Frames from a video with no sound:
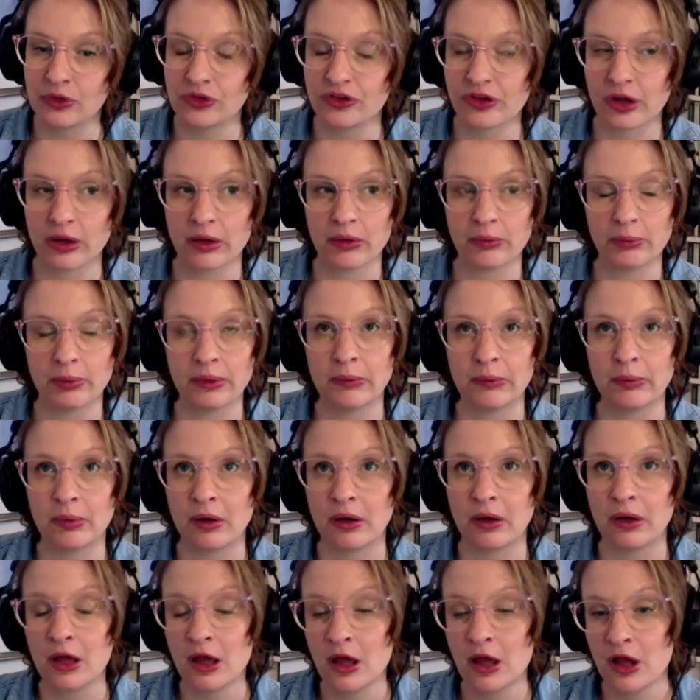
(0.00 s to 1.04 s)
So we
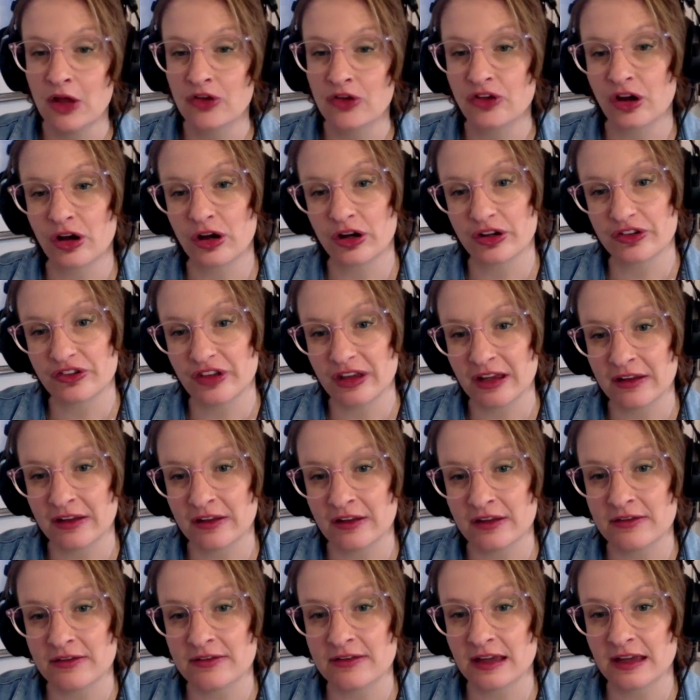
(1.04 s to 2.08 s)
were targeting the
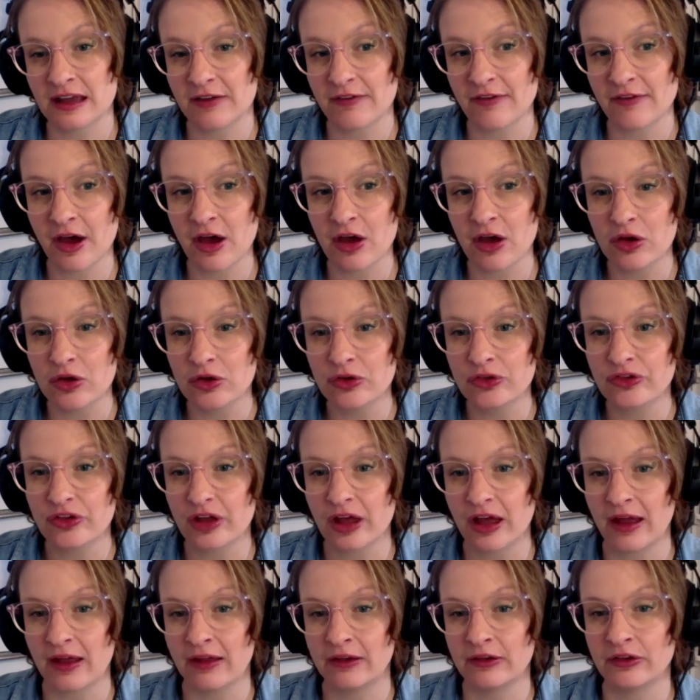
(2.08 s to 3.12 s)
CFOs
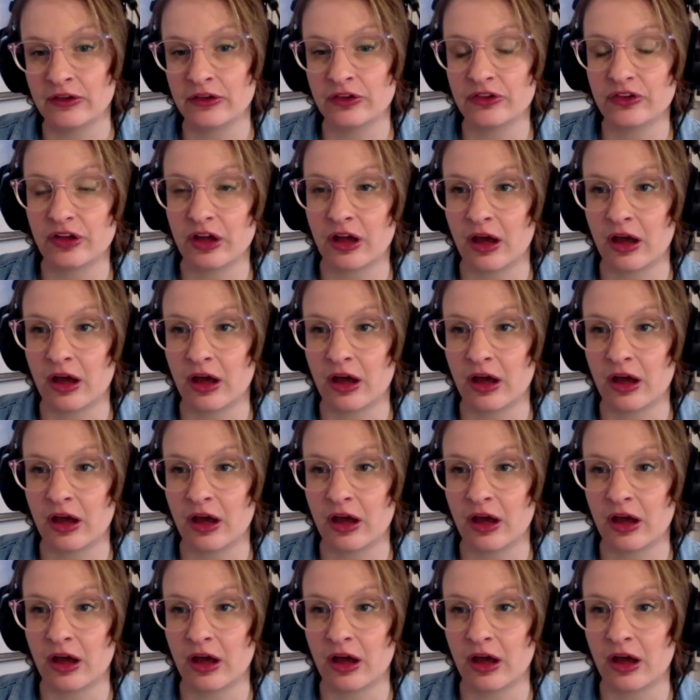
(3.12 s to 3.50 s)
and